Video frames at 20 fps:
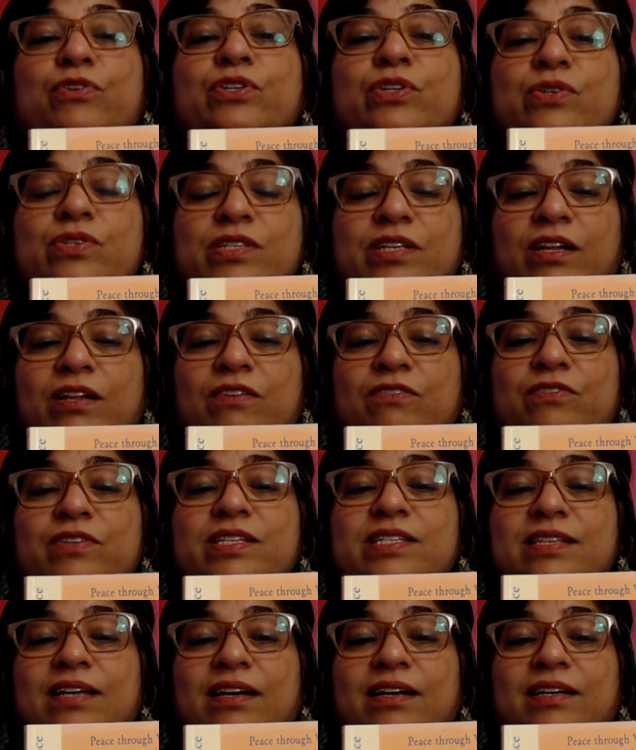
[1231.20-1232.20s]
for
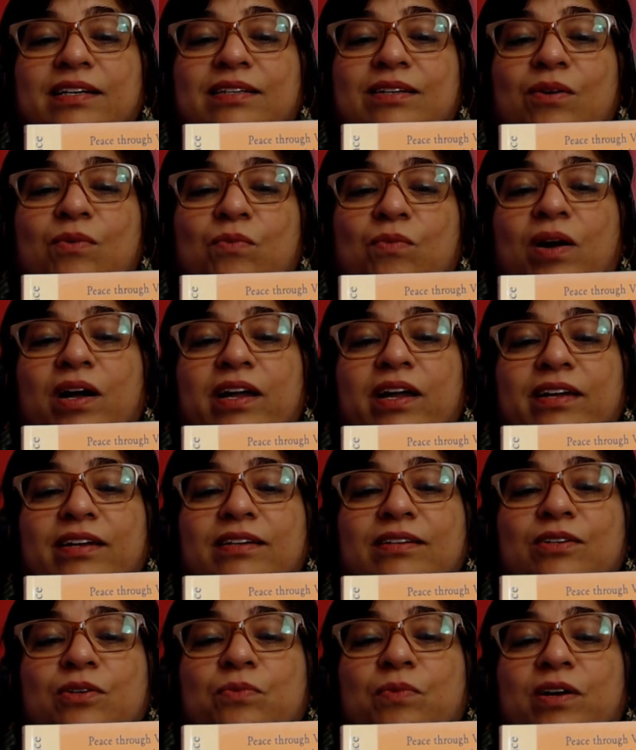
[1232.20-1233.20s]
yourself, decide
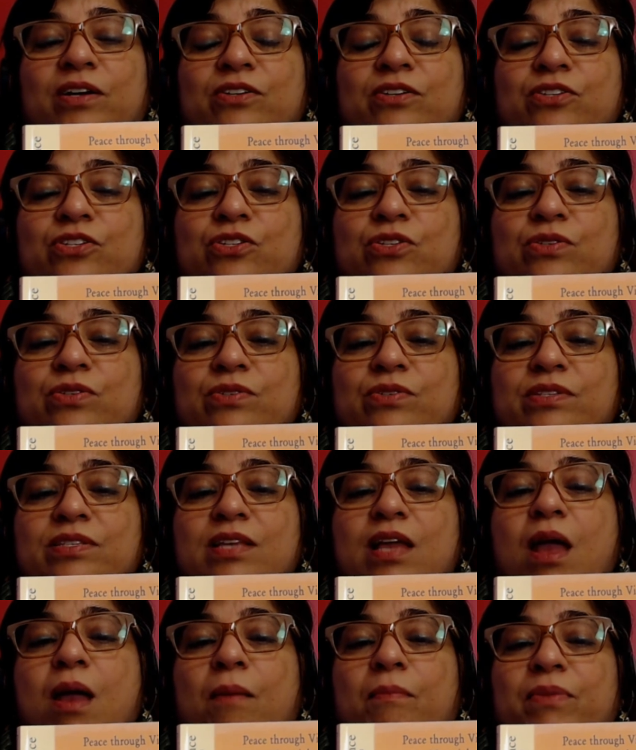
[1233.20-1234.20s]
why you want to
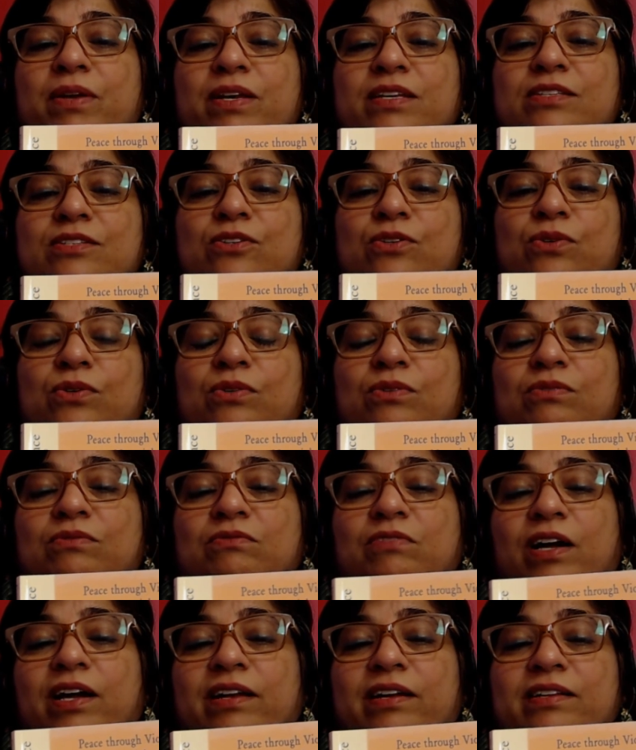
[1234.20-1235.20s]
choose peace
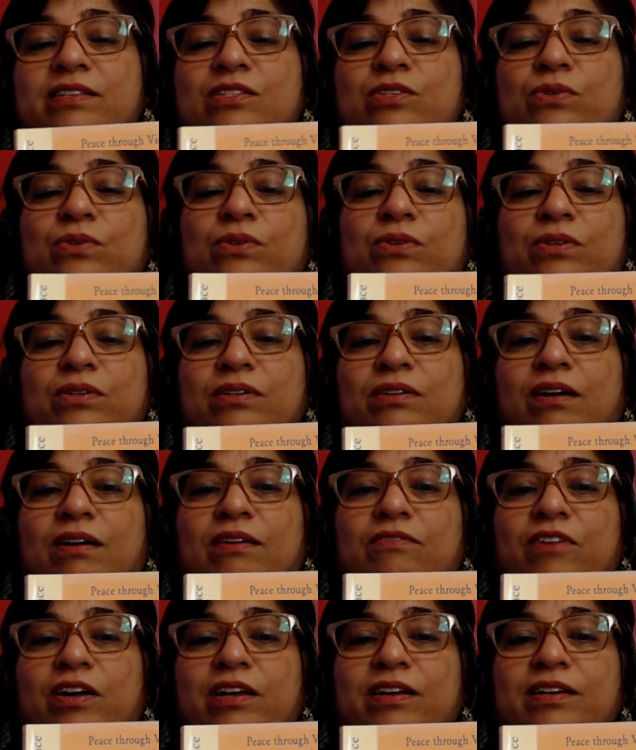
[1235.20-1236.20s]
through violence or
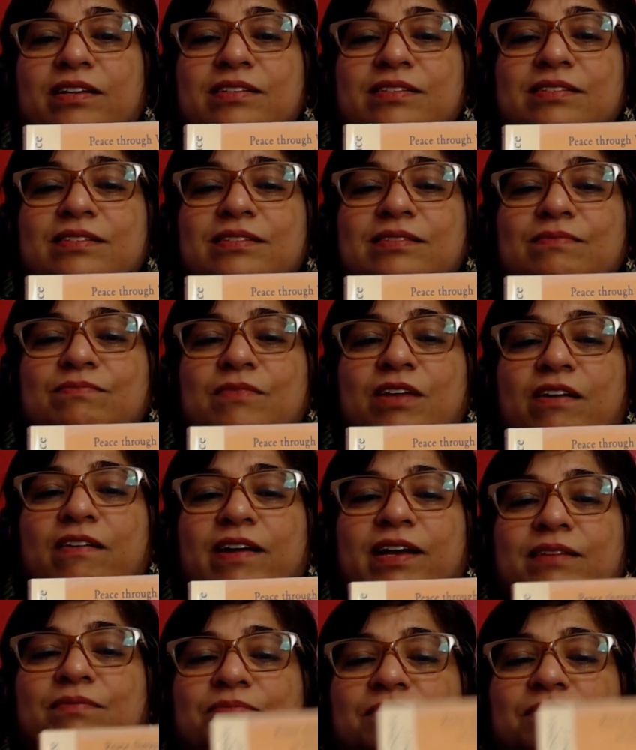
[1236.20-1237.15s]
non-violence. All